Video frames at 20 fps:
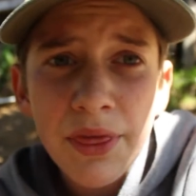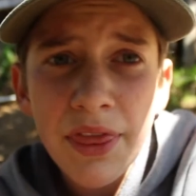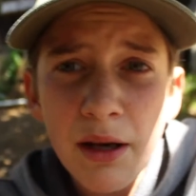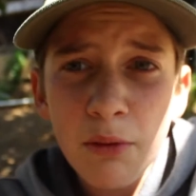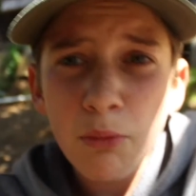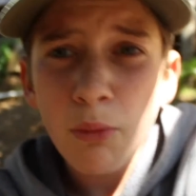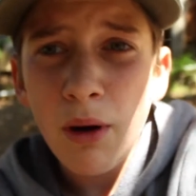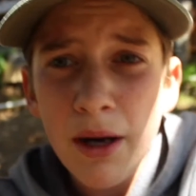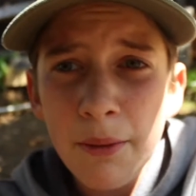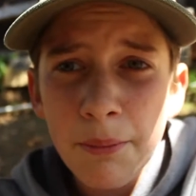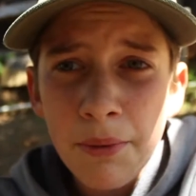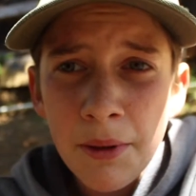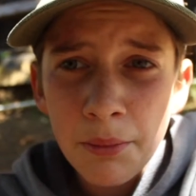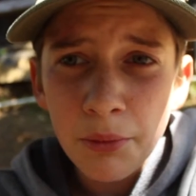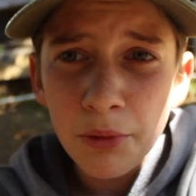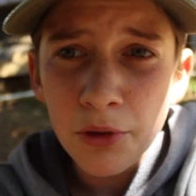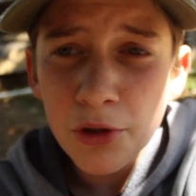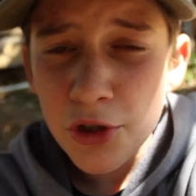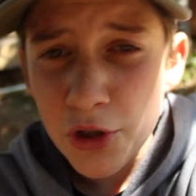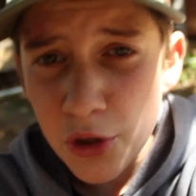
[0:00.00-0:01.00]
then why do
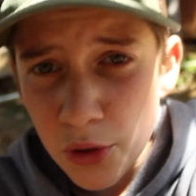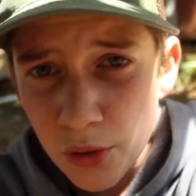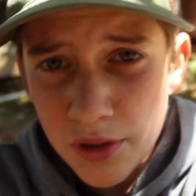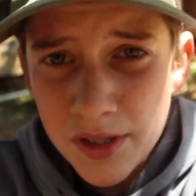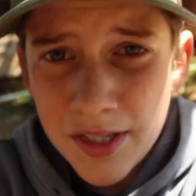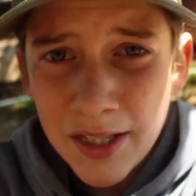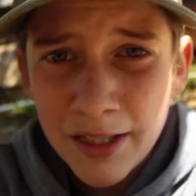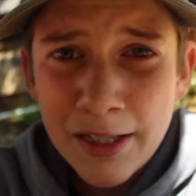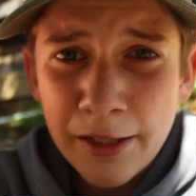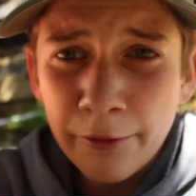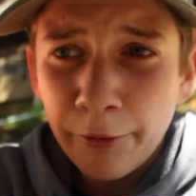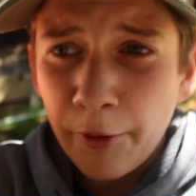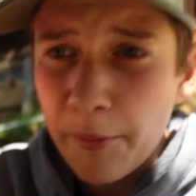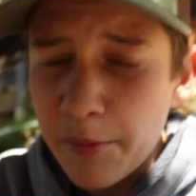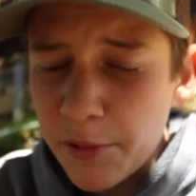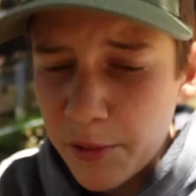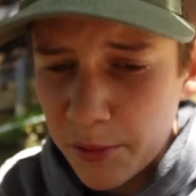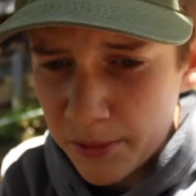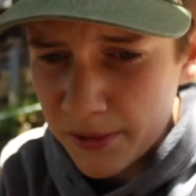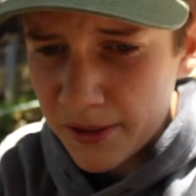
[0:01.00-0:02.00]
people shoot 60
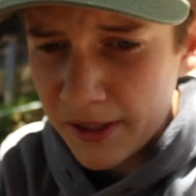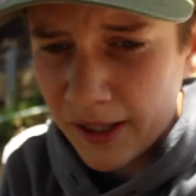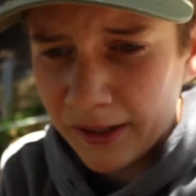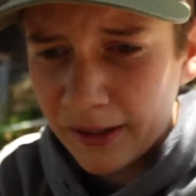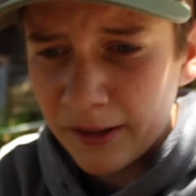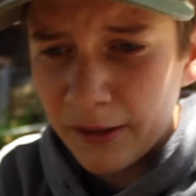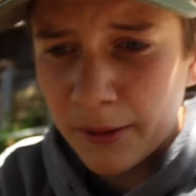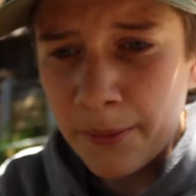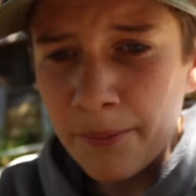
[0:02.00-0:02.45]
frames per second?